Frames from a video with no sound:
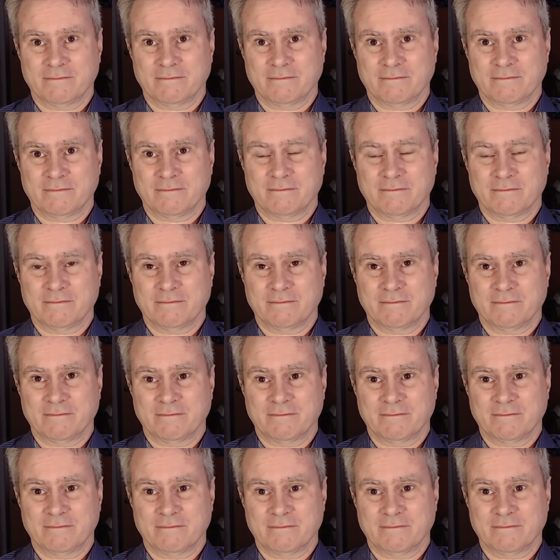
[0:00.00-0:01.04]

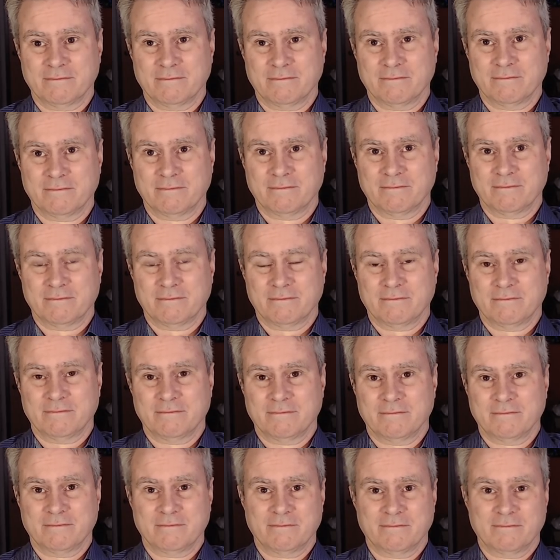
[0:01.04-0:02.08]

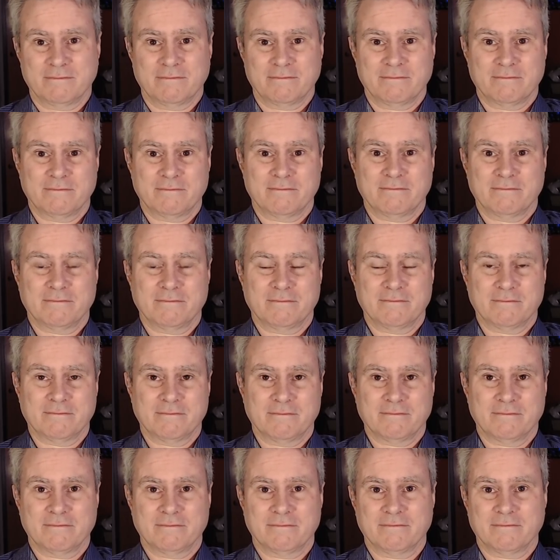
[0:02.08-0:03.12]

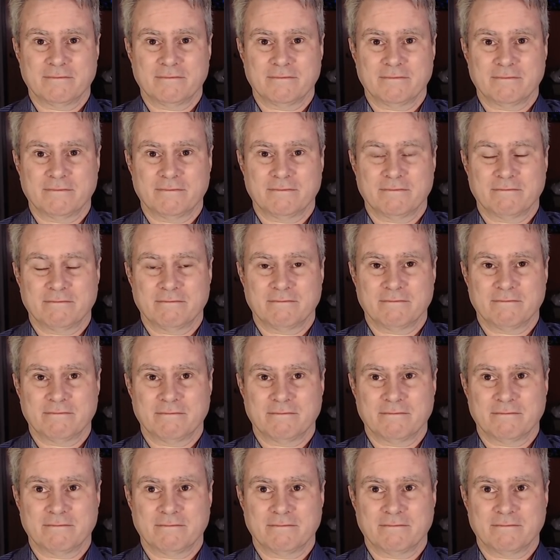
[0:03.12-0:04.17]

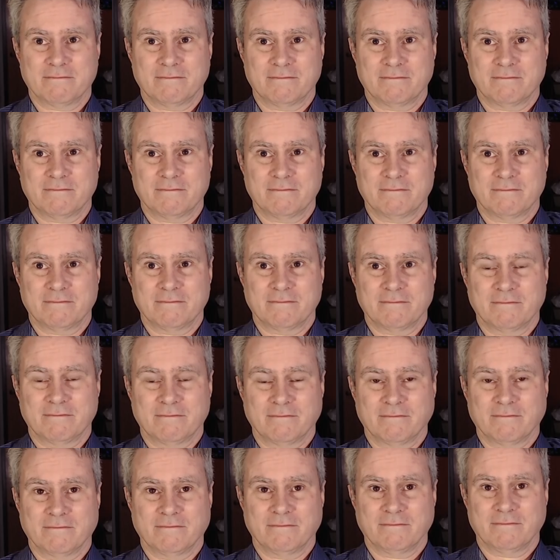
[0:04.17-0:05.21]

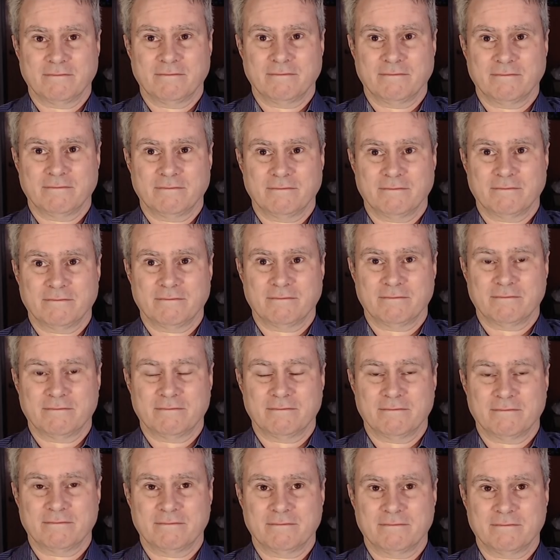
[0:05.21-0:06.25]

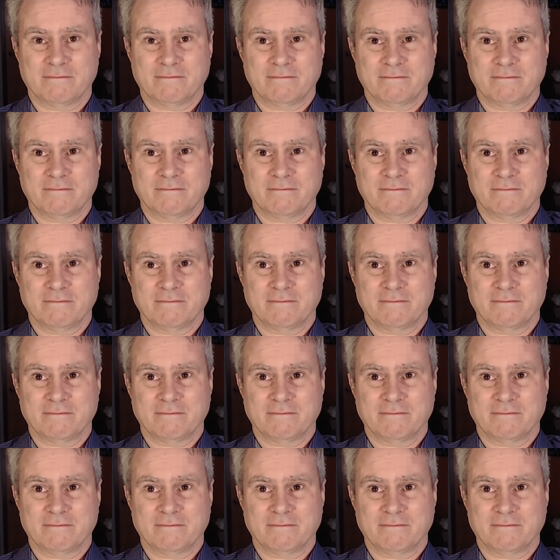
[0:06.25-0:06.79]
(silent)